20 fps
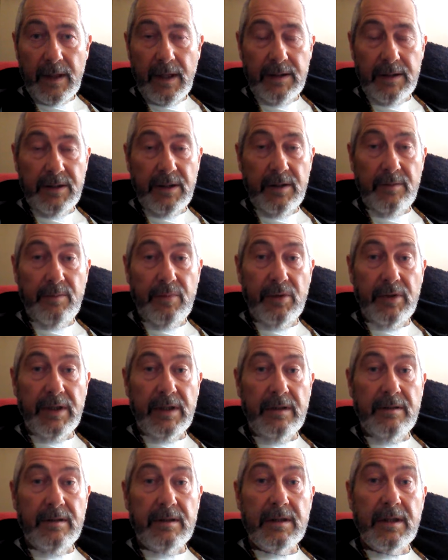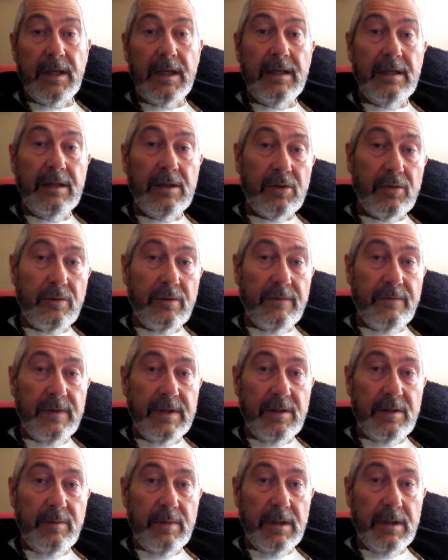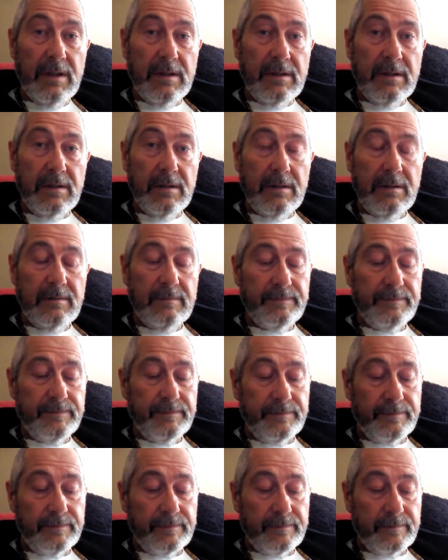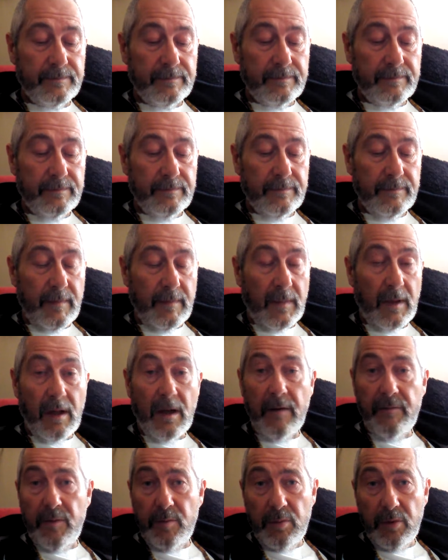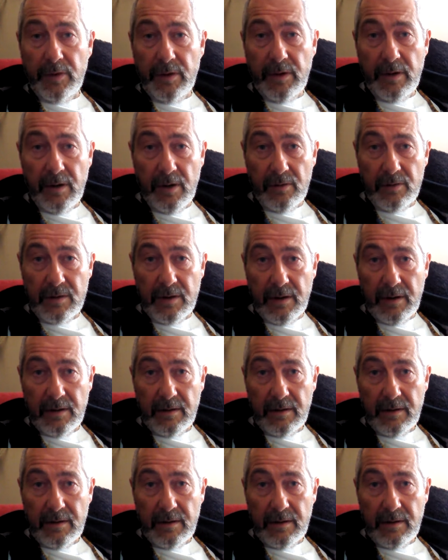as it breathes into the visibility. Everybody knows